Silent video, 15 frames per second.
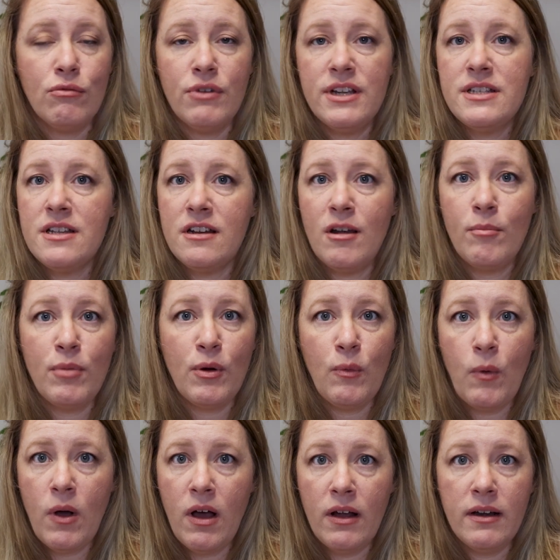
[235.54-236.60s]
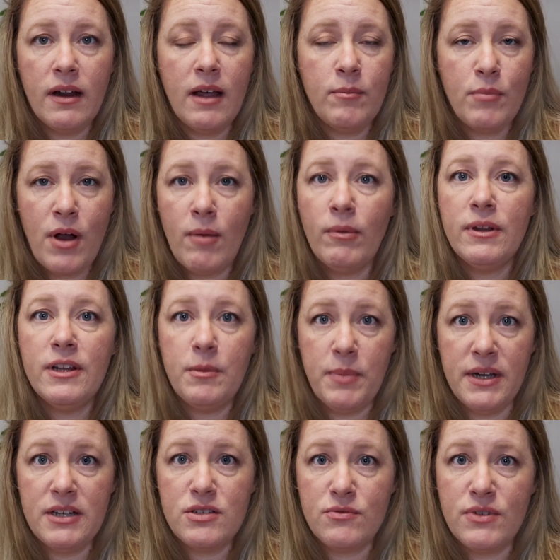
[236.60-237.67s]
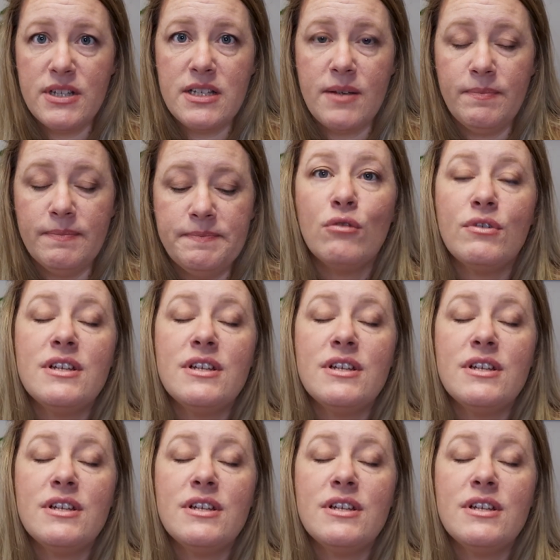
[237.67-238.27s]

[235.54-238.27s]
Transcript: reason number one, and probably the biggest reason.